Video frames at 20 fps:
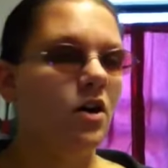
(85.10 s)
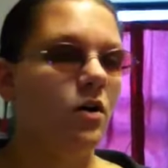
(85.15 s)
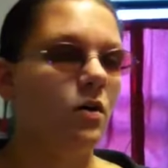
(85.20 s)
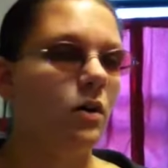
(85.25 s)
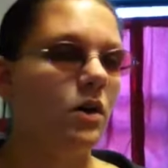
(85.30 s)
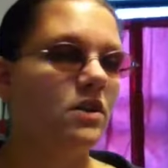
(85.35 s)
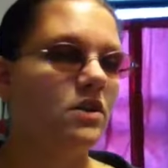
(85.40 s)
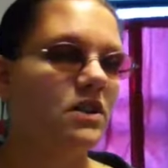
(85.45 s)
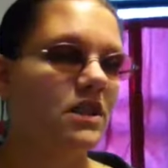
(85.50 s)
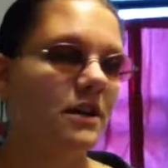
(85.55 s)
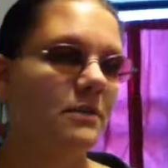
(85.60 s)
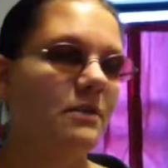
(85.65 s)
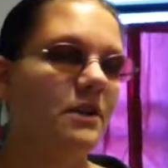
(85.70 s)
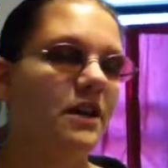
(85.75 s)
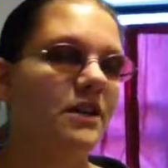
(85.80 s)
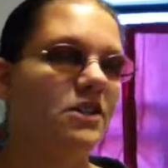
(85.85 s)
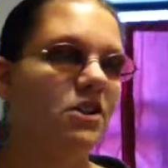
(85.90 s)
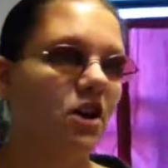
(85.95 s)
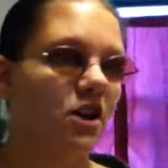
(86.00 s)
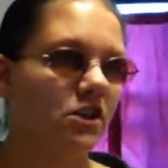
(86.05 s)
Well, Sam and
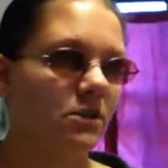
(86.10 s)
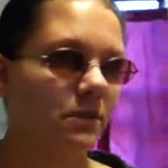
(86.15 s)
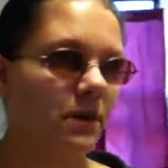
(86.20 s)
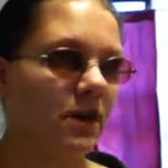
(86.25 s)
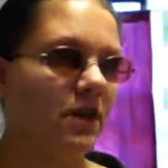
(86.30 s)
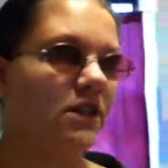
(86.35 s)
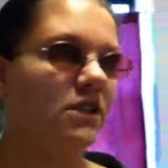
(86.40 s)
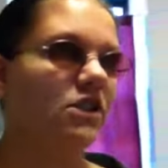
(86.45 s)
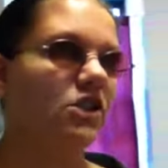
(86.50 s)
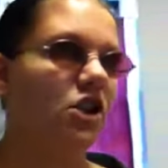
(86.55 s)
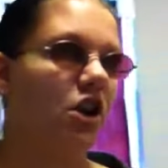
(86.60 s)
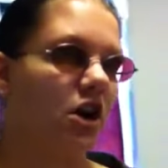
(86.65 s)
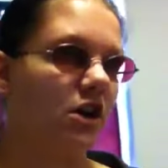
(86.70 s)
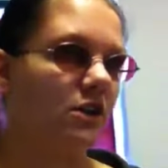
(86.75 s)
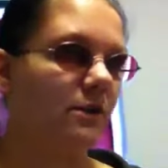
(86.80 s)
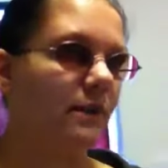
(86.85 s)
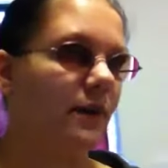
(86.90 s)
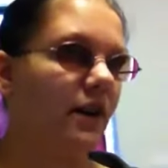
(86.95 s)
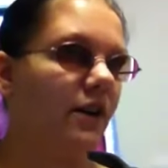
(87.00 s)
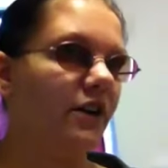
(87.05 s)
I talked about
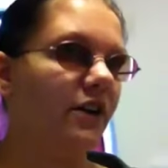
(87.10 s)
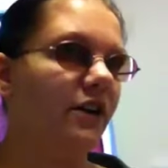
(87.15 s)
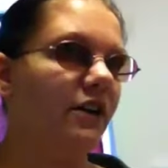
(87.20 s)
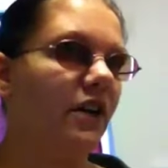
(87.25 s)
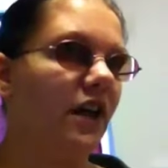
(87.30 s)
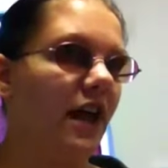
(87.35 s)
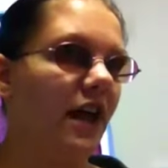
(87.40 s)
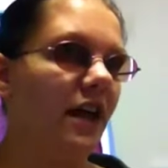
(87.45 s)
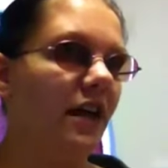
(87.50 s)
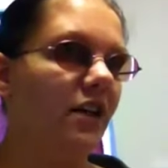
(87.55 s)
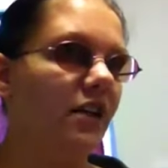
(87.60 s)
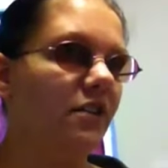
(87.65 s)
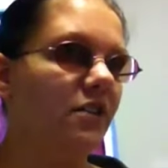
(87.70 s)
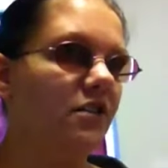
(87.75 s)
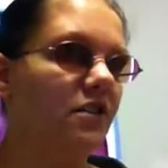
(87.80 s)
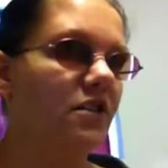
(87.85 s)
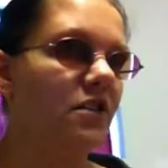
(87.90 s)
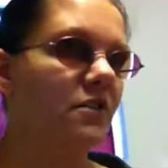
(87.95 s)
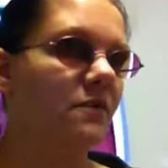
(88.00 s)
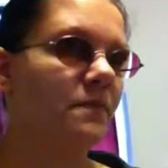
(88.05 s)
it,
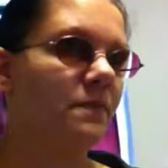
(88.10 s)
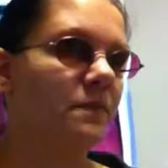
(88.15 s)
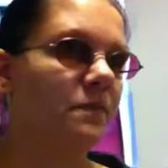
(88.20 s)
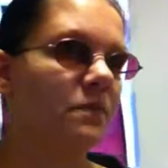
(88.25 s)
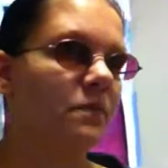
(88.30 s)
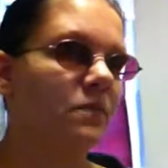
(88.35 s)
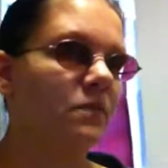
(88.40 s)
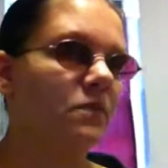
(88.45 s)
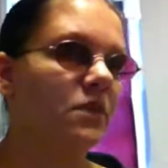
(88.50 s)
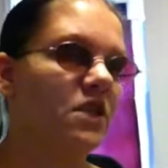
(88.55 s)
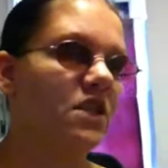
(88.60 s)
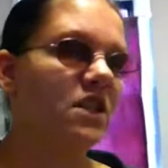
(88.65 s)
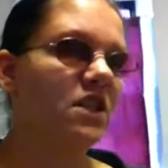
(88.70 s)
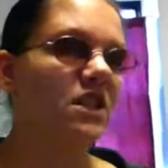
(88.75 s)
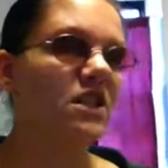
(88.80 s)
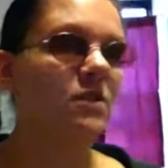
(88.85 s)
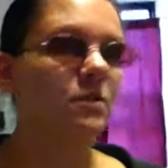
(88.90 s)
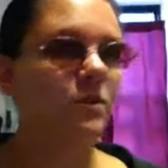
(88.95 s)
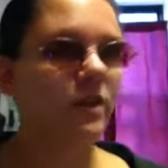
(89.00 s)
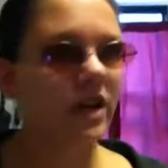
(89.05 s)
and the
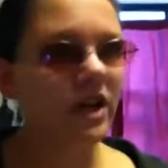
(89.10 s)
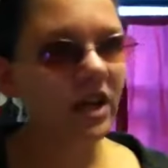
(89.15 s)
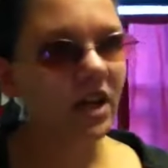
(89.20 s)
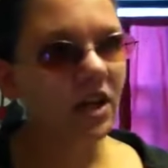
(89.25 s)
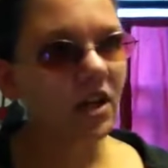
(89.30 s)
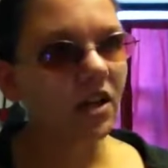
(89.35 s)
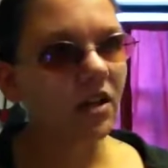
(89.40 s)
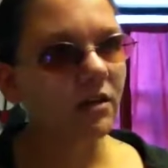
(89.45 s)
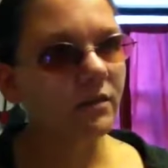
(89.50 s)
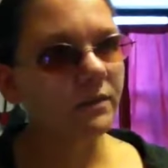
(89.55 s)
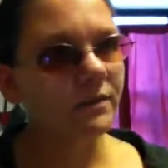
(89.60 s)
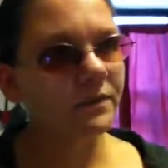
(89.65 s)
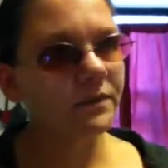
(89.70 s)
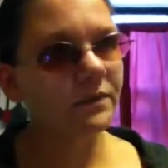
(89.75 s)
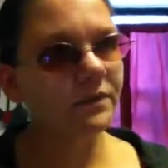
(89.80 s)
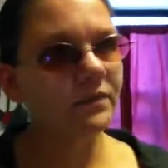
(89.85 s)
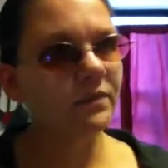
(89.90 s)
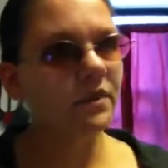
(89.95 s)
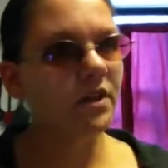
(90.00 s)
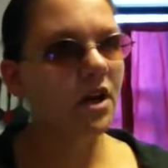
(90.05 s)
sticky wicket,
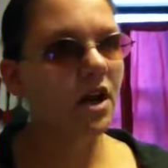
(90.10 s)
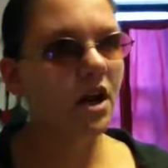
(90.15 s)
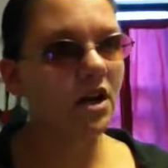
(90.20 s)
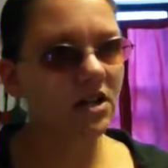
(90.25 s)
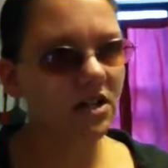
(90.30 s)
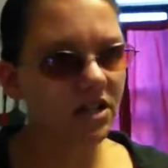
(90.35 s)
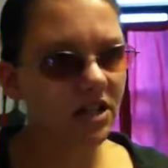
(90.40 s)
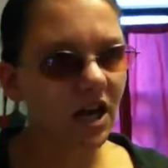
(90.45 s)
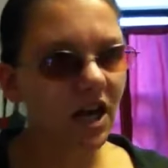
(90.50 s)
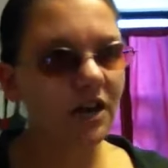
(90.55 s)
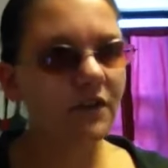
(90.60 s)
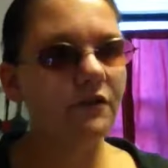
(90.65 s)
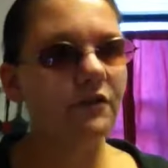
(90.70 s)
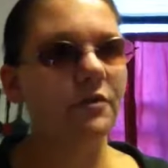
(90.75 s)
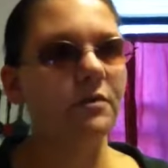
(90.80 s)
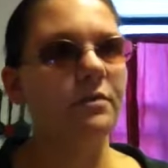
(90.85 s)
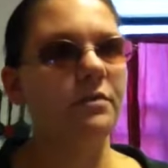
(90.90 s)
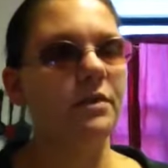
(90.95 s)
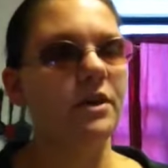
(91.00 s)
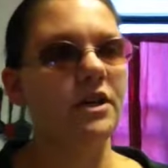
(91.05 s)
aside
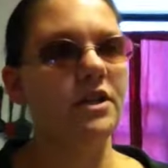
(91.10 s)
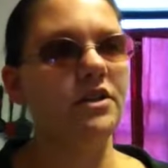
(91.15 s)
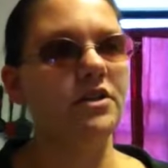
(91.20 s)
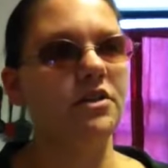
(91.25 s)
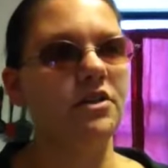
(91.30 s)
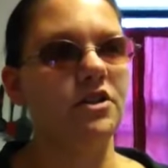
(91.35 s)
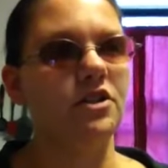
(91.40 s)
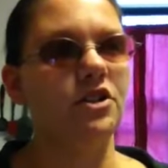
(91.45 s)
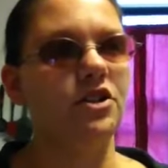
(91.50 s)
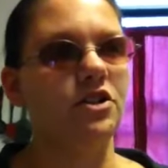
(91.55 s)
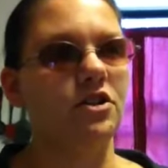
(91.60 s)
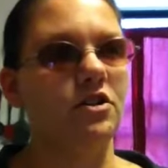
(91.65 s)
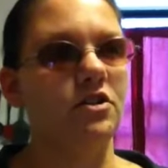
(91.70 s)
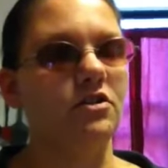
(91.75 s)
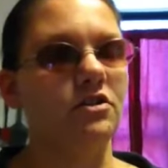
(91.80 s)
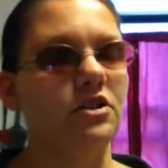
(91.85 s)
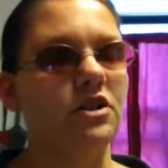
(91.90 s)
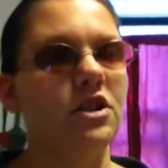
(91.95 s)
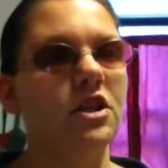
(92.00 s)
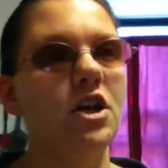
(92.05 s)
from his
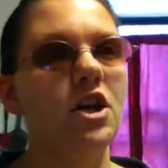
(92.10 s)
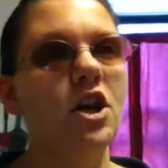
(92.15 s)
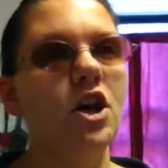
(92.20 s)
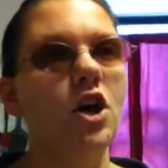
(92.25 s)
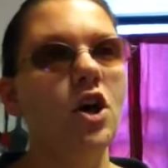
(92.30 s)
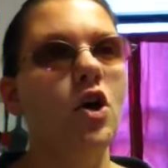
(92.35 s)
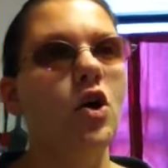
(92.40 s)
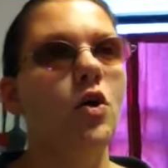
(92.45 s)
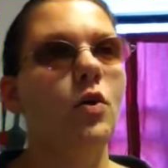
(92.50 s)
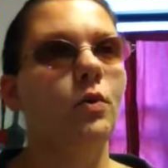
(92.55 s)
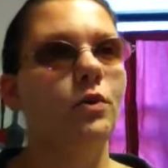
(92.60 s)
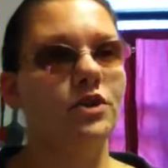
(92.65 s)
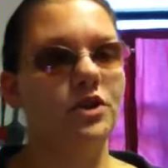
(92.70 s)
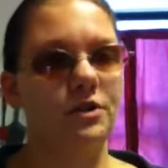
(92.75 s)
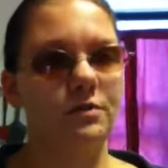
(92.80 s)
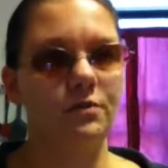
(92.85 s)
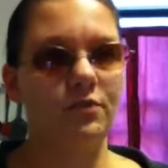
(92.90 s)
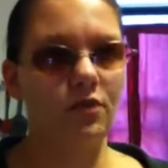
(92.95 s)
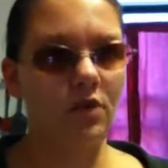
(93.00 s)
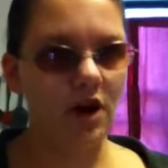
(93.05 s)
concerns, was
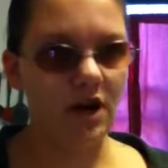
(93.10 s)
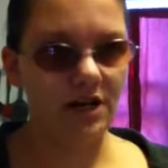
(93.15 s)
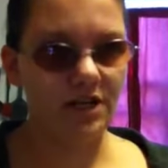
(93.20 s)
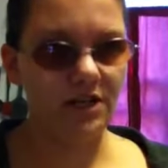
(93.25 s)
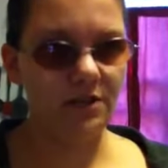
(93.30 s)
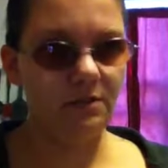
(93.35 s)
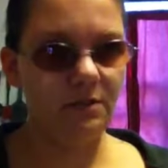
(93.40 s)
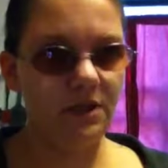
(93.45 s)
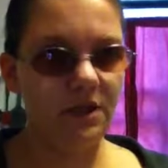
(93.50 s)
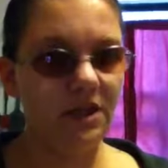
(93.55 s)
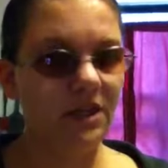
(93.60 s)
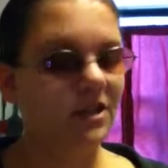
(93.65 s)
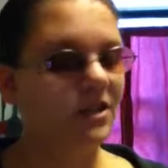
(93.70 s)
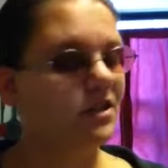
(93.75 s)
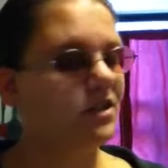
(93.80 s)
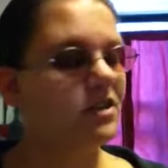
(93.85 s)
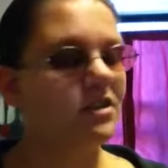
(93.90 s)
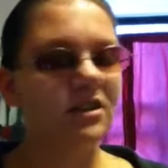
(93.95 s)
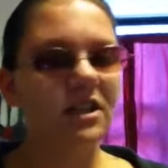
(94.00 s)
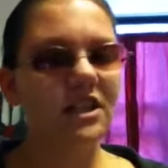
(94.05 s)
the price.
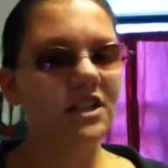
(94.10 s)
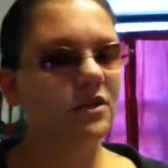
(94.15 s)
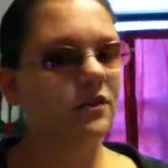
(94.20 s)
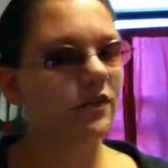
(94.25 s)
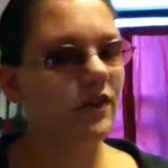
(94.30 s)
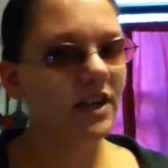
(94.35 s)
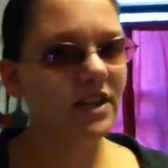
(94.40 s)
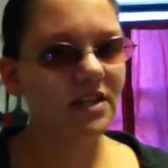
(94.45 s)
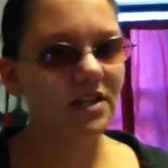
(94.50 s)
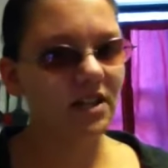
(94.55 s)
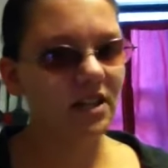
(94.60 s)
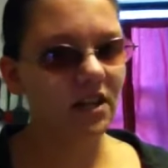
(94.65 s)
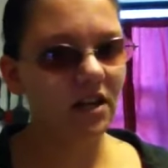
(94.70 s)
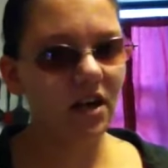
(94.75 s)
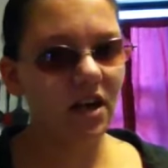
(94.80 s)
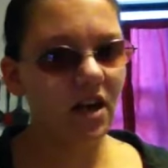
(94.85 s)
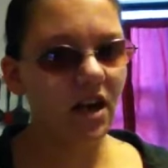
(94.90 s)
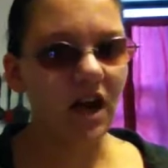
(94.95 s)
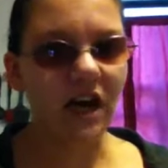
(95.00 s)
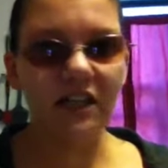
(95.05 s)
Because, let's face it,
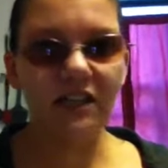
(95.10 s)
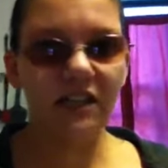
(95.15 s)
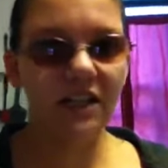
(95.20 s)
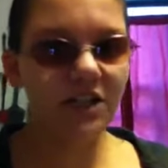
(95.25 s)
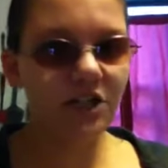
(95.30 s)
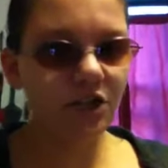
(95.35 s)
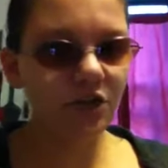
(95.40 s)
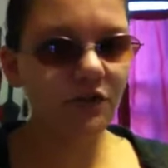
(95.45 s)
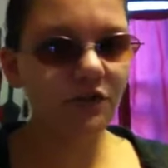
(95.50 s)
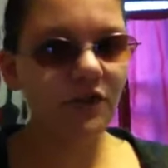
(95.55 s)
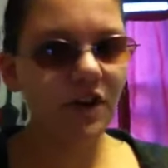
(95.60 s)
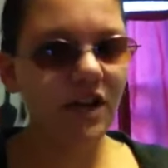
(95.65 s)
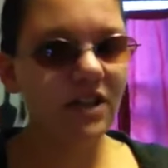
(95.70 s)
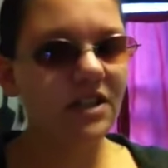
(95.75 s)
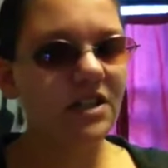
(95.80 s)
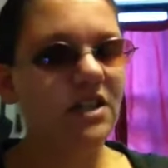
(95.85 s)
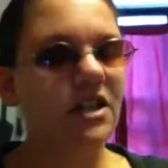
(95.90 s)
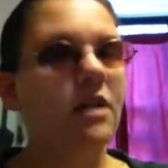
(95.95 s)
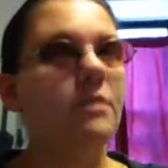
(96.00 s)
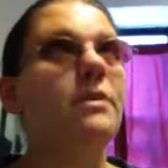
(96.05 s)
unless you
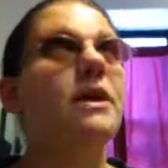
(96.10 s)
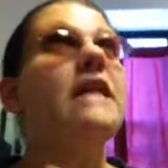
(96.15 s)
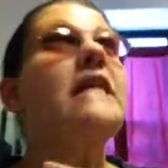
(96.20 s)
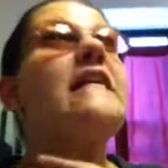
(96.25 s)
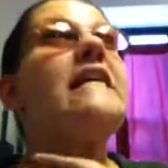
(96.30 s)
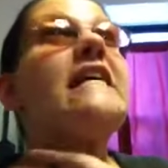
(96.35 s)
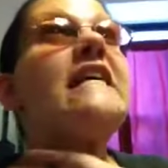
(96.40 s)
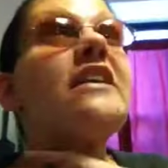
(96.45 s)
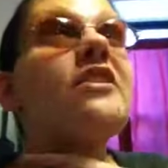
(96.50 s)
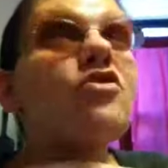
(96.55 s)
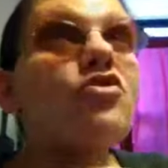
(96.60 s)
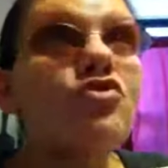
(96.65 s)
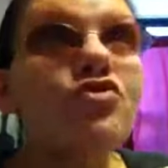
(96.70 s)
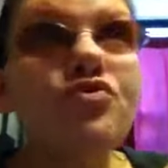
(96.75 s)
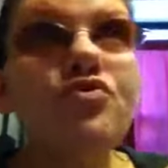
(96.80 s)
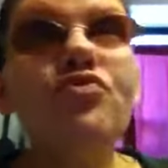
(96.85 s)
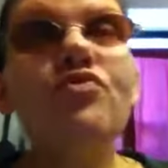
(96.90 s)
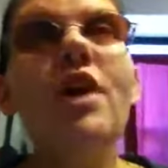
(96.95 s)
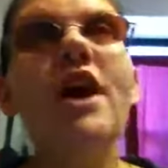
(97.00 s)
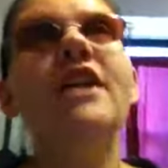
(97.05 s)
find some
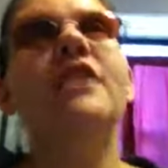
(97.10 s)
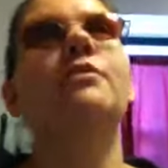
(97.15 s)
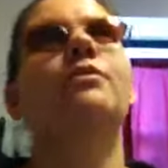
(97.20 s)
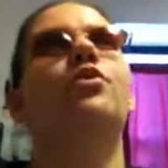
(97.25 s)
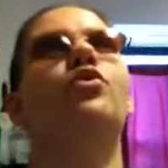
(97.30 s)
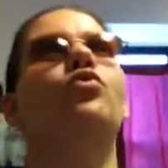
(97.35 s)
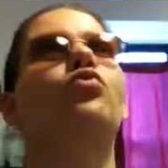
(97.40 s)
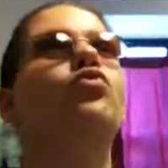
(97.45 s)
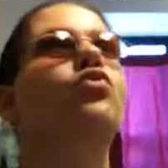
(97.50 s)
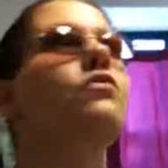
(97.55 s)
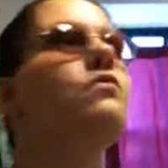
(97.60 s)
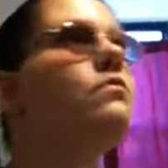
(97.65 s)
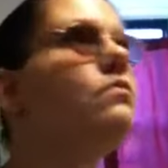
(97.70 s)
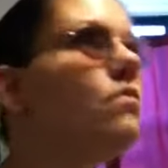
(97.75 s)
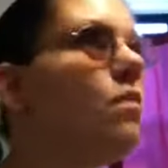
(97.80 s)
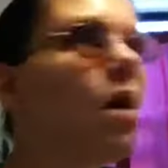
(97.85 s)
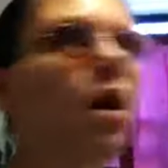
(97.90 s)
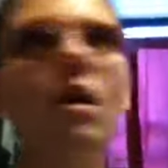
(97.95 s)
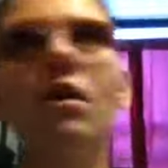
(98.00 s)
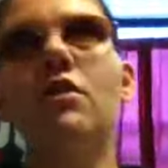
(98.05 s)
incredible,
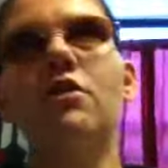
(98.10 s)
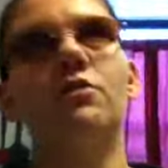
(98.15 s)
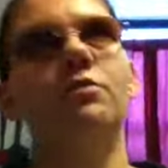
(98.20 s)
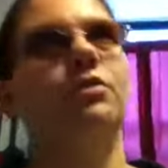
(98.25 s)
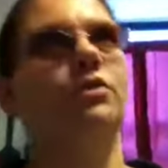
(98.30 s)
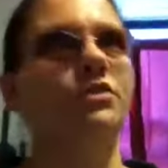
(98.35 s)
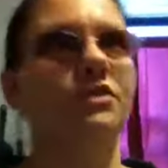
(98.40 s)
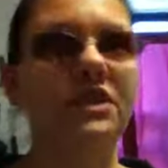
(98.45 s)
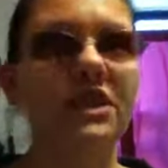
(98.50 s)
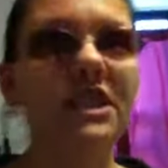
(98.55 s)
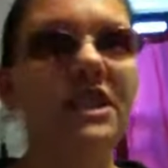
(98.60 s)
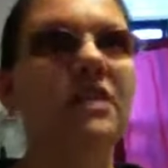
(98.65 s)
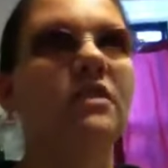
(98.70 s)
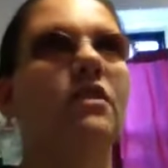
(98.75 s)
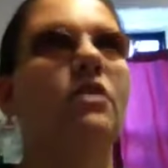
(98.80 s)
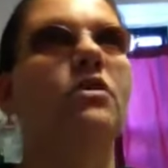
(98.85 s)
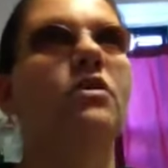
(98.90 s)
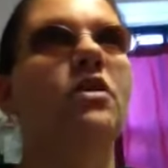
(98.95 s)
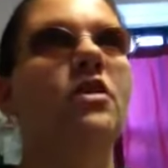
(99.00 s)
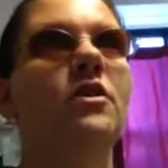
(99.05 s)
remarkable
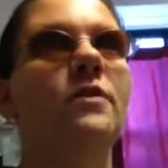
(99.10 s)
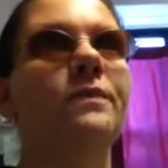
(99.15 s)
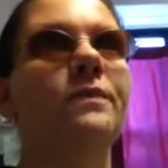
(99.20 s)
deal